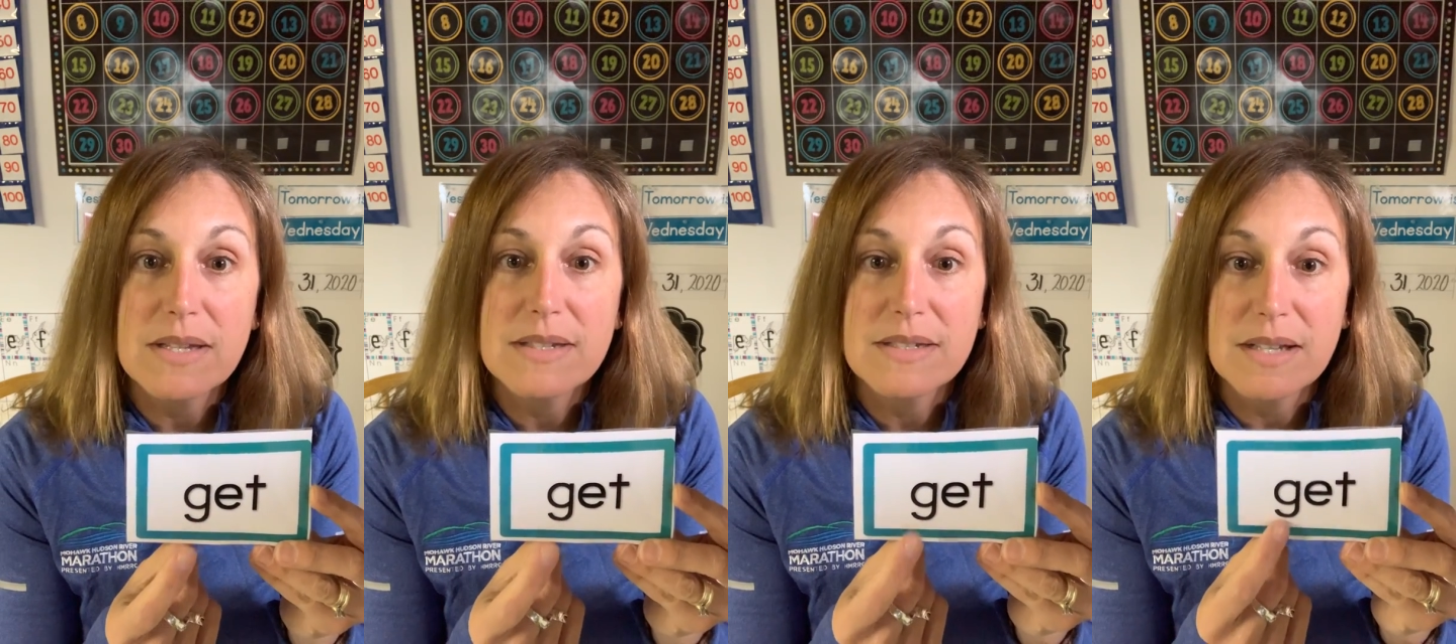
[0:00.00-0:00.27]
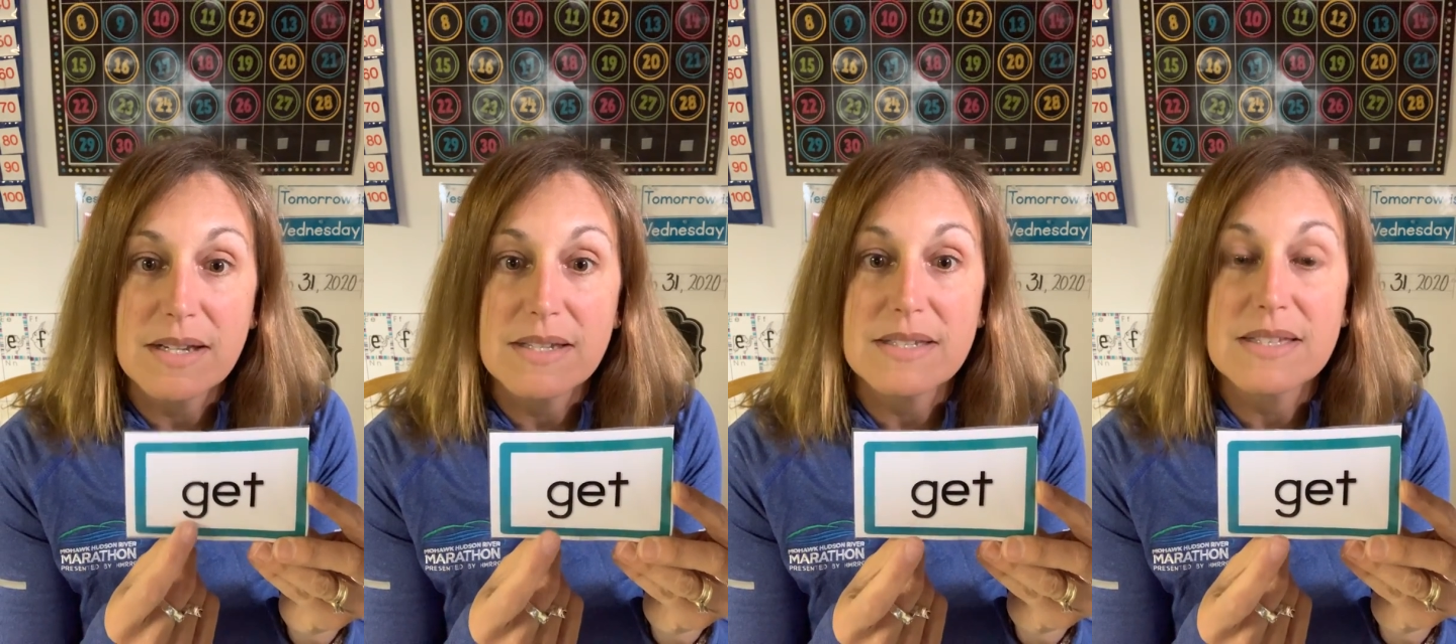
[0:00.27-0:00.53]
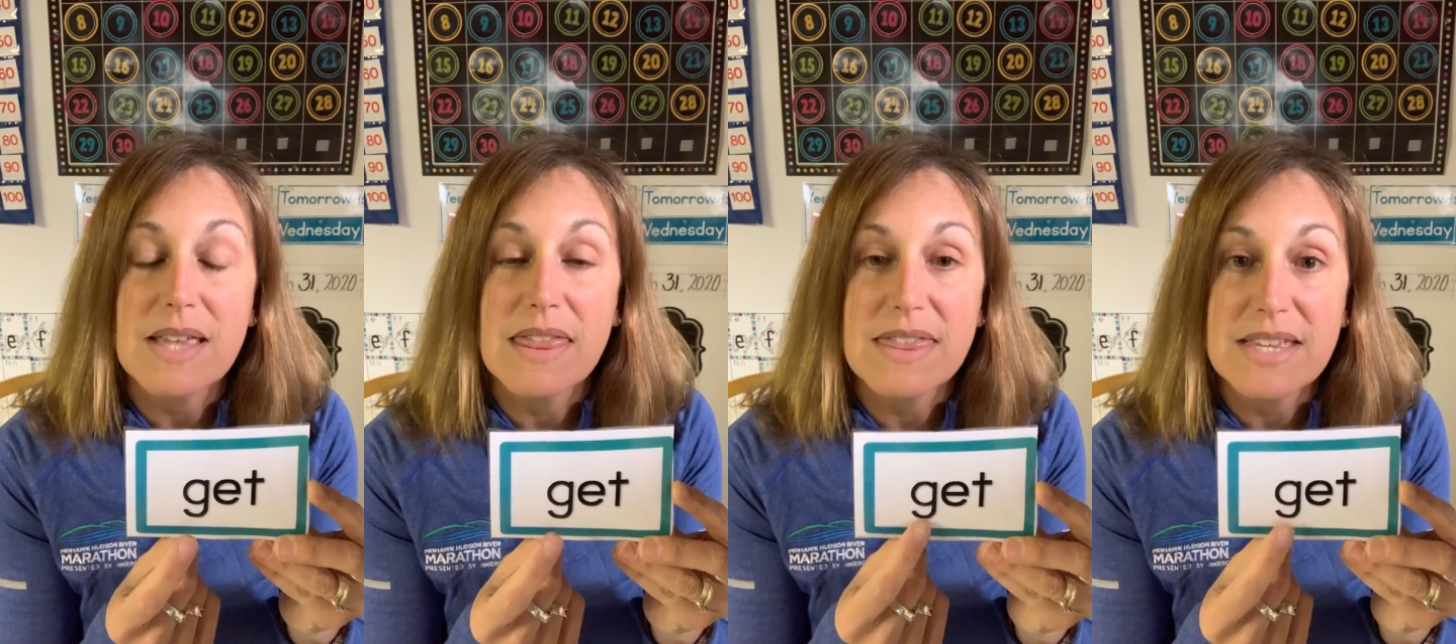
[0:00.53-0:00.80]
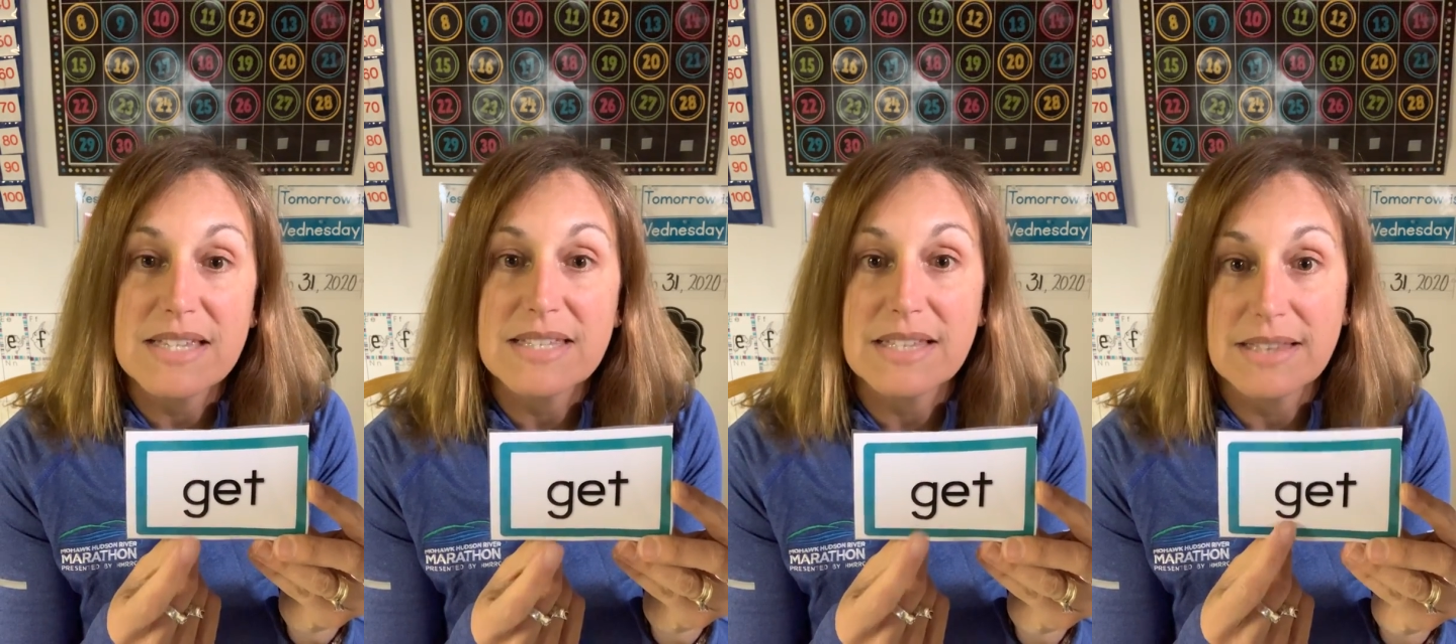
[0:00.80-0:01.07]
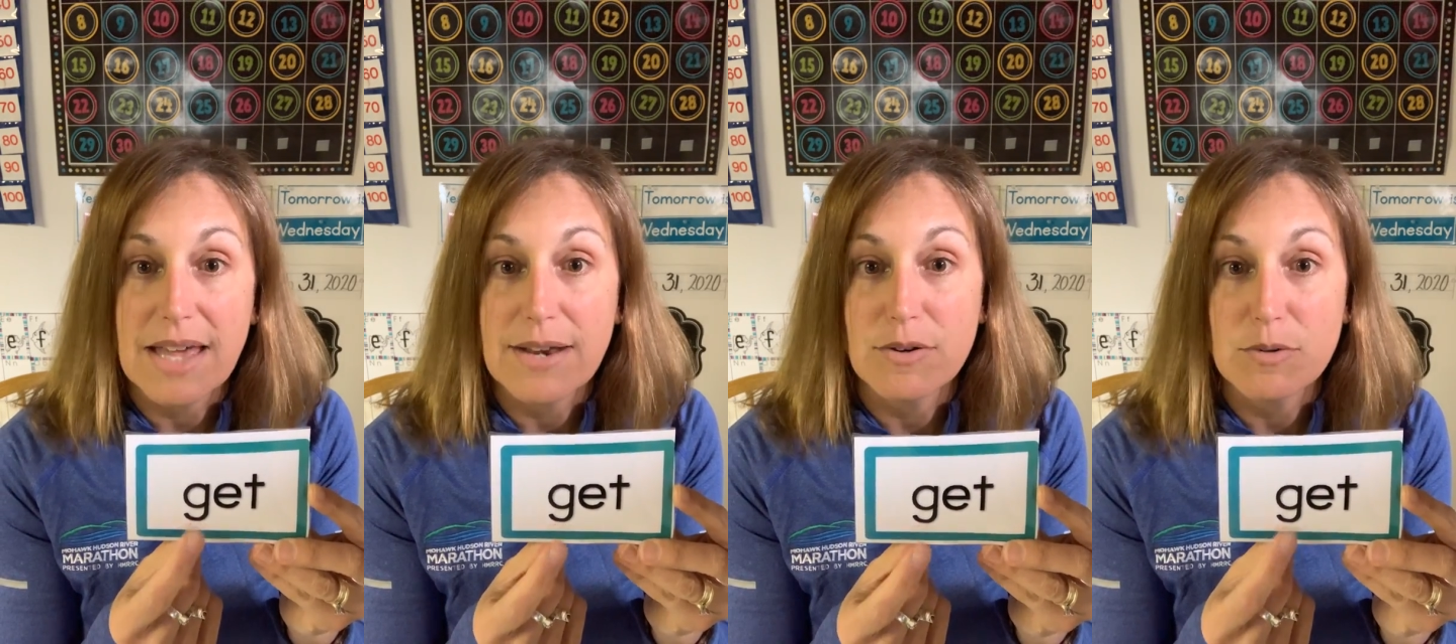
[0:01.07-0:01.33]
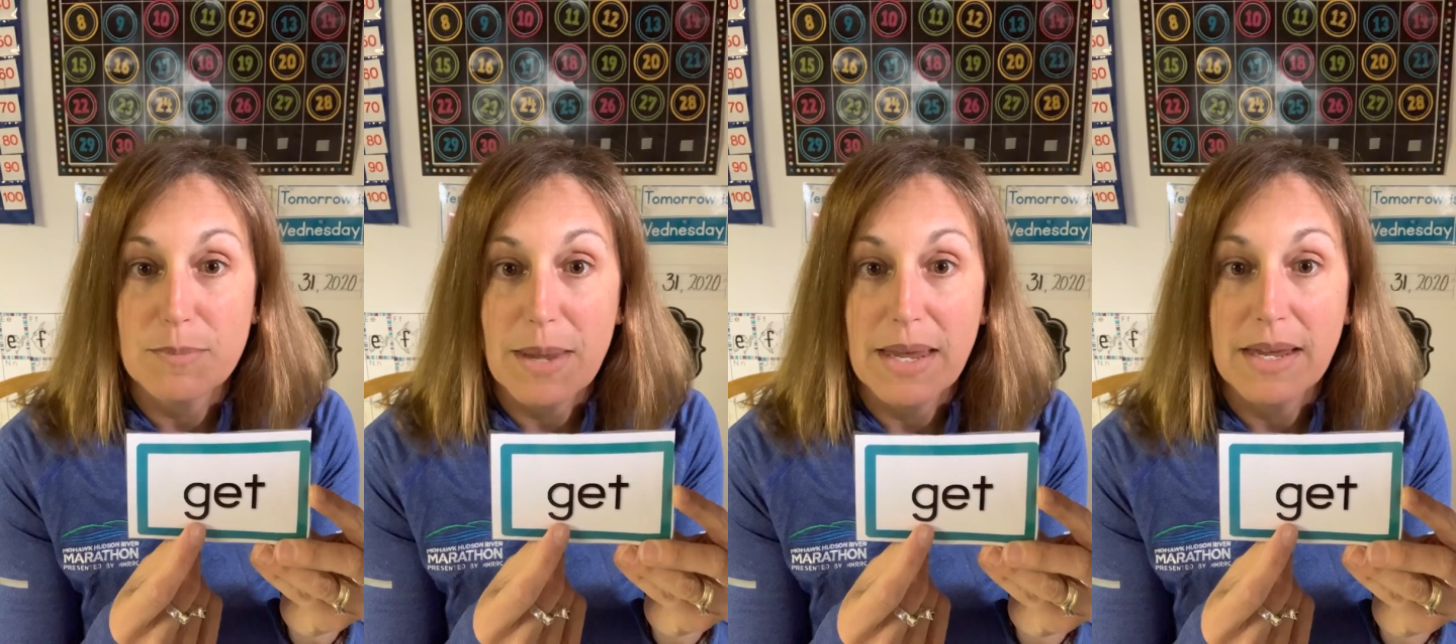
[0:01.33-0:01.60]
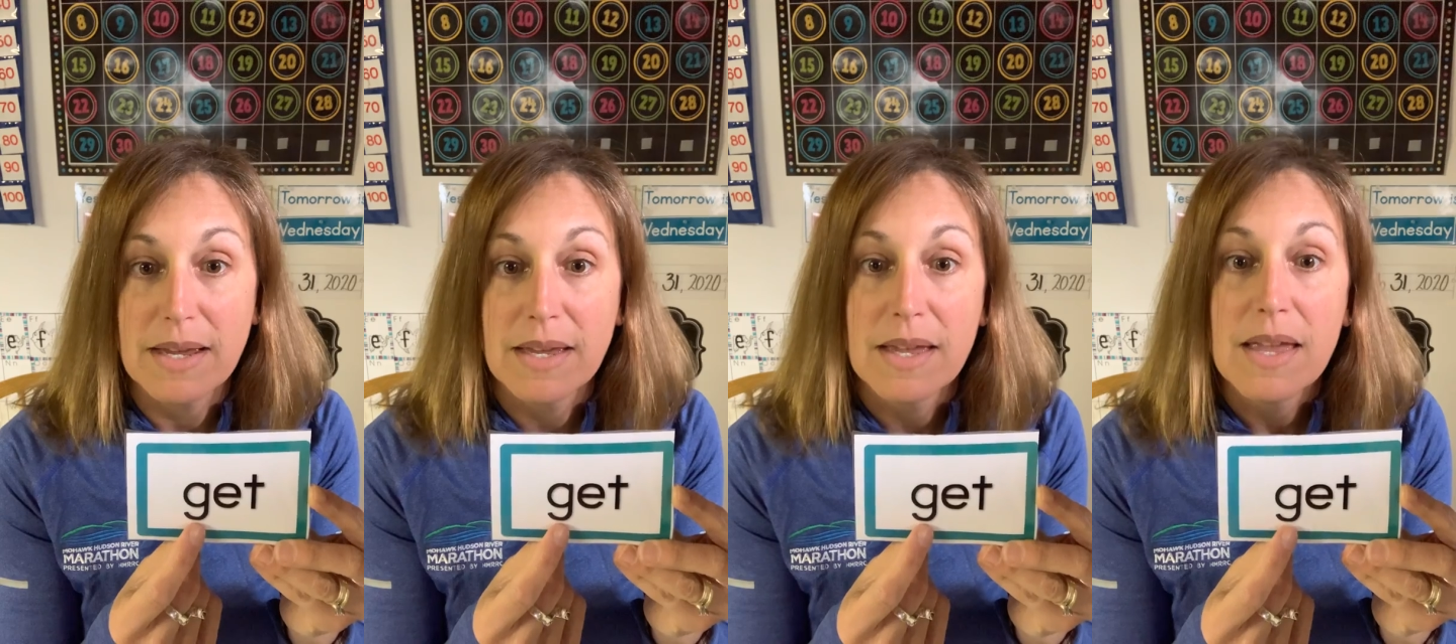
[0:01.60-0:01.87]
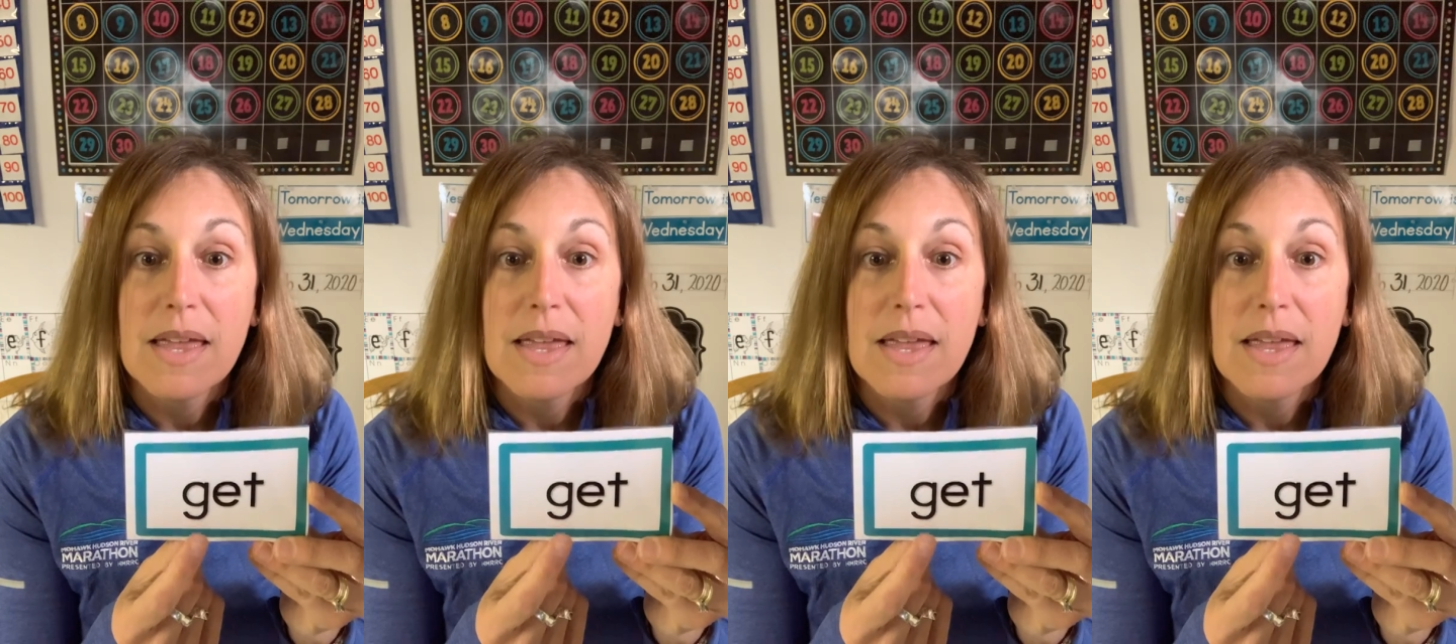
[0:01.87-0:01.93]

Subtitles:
does this letter make?